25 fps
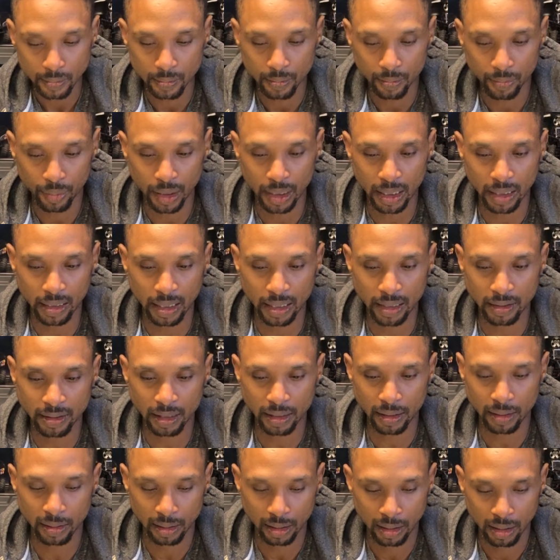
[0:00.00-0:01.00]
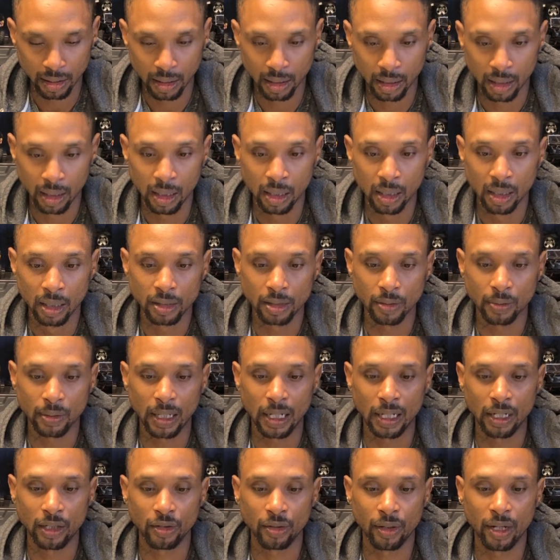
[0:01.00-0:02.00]
pretty decent. So we
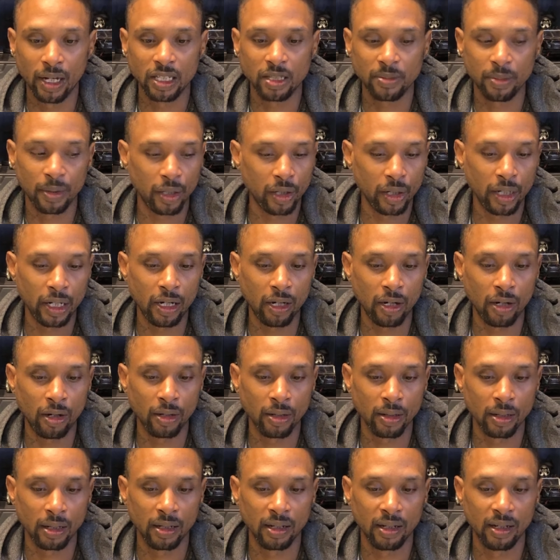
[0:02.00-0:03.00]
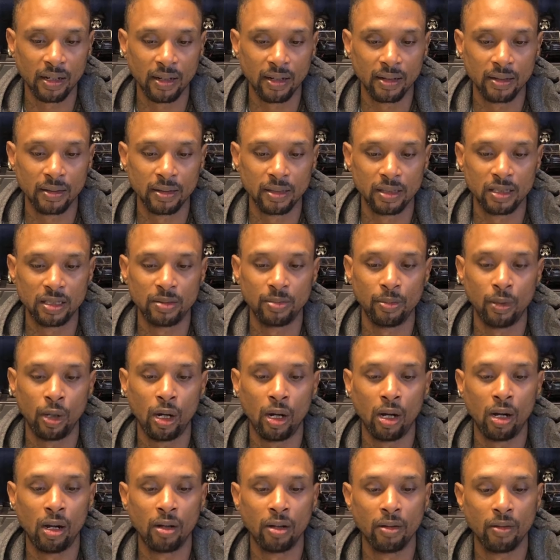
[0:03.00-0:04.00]
got a transmitter here.
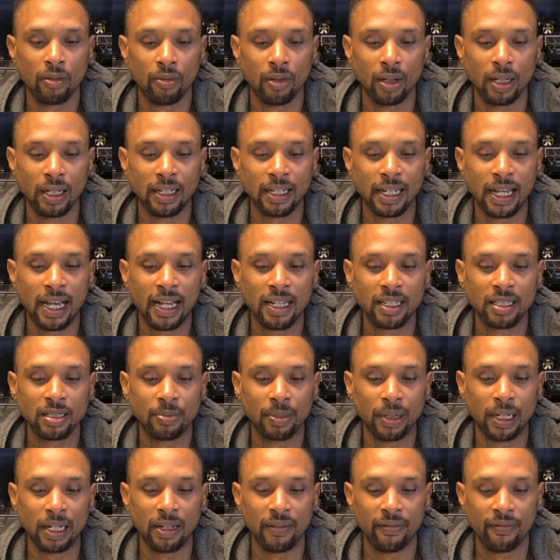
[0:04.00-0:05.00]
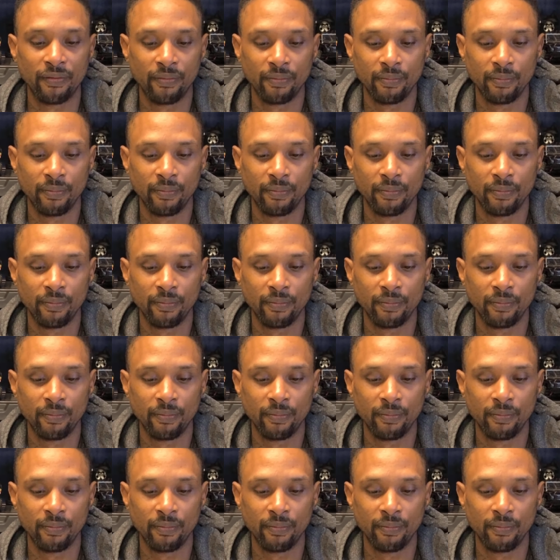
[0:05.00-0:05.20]
Small, really nice, but it